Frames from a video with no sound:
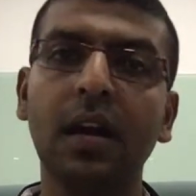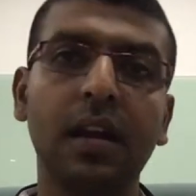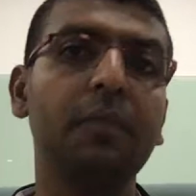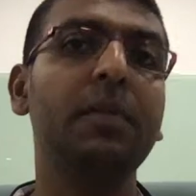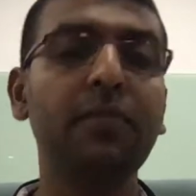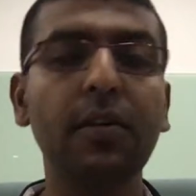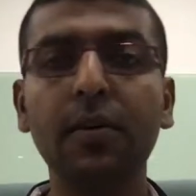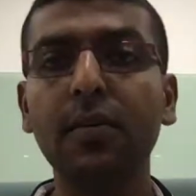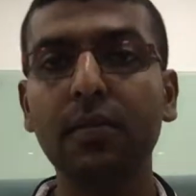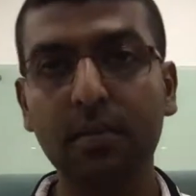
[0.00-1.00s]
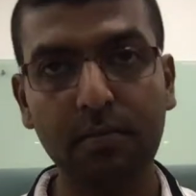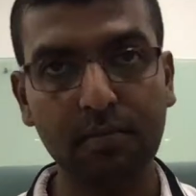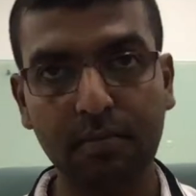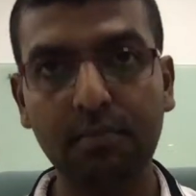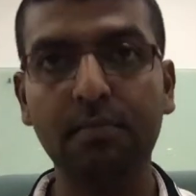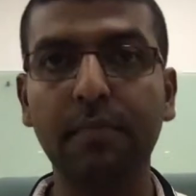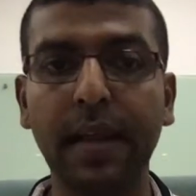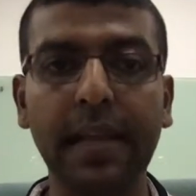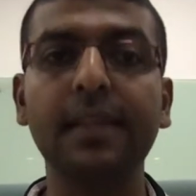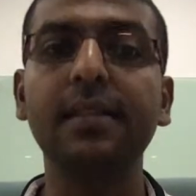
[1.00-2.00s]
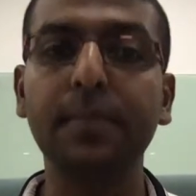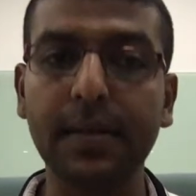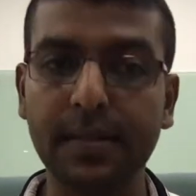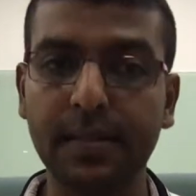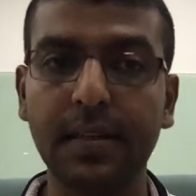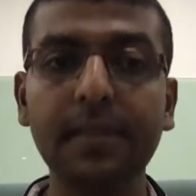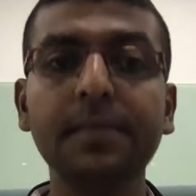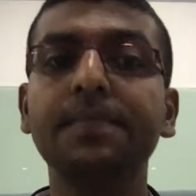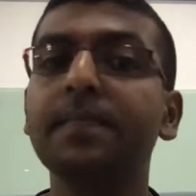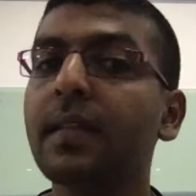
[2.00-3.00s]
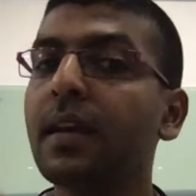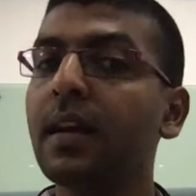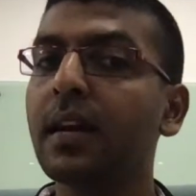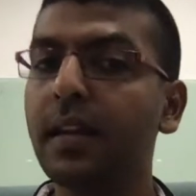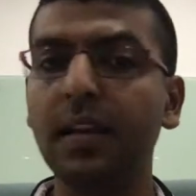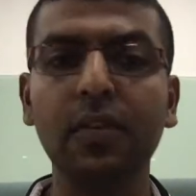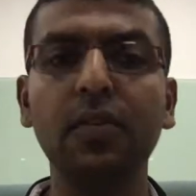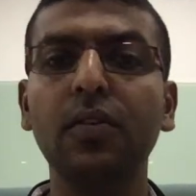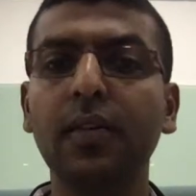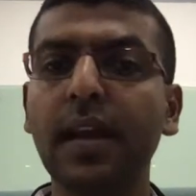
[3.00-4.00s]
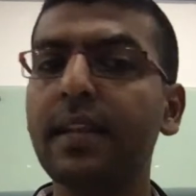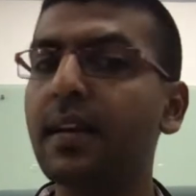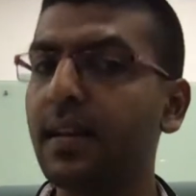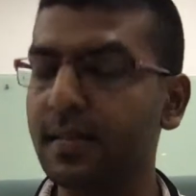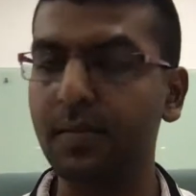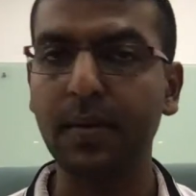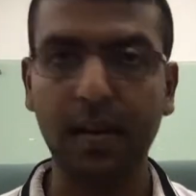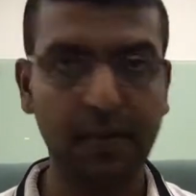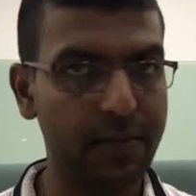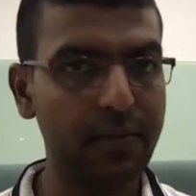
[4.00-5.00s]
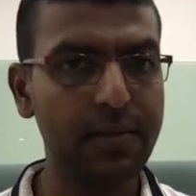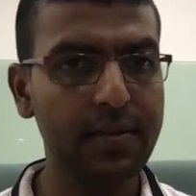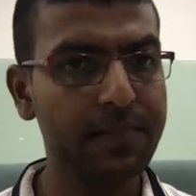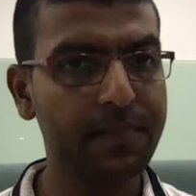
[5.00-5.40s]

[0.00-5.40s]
Now, before making the purchase, did you look at the customer reviews?